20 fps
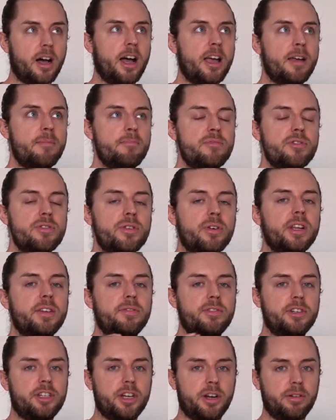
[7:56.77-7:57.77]
I am not
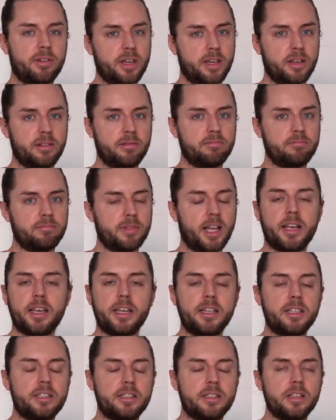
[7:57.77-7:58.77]
even joking. Like,
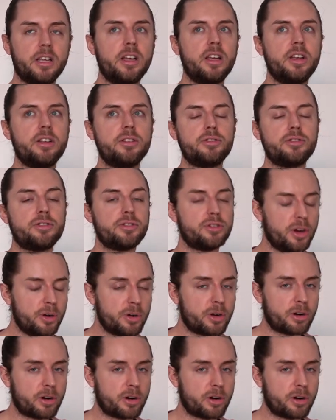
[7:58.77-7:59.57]
it's so